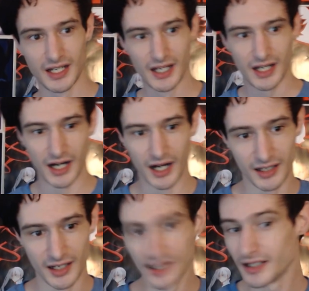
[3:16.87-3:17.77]

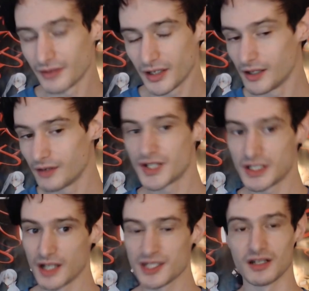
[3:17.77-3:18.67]
And if she
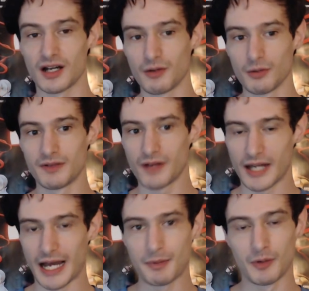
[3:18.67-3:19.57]
does, then I will be very
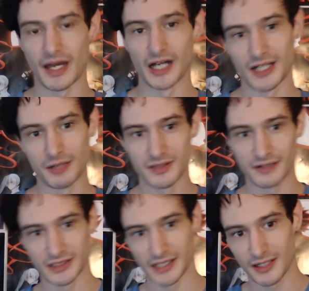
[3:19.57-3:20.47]
happy with that, and I will
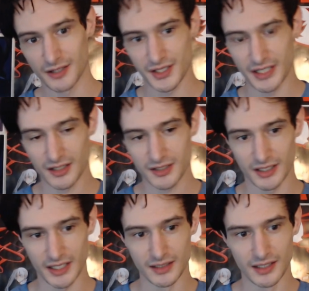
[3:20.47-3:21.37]
definitely like her as a character
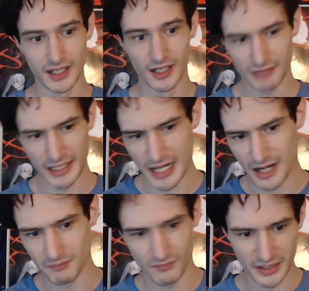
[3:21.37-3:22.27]
again. Right now,
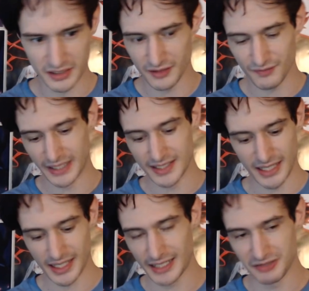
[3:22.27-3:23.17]
I'm like on the fence.
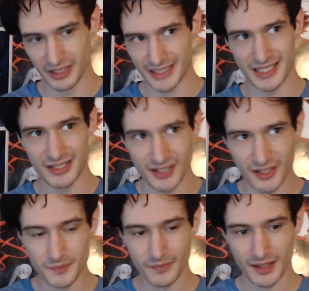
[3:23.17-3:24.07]
I do like Cinder,
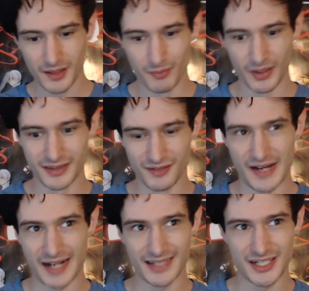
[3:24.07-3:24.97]
but the
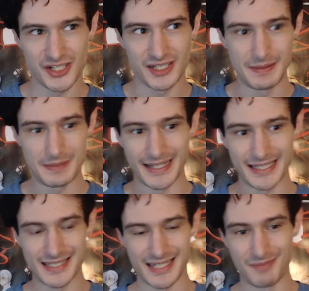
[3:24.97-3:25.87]
fact that she keeps making the
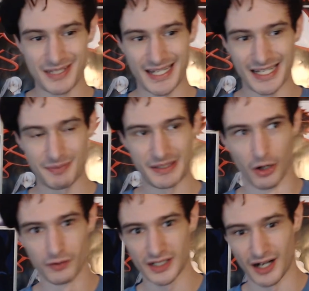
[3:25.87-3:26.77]
same mistakes, being
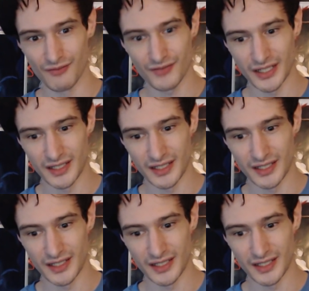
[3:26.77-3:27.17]
overconfident,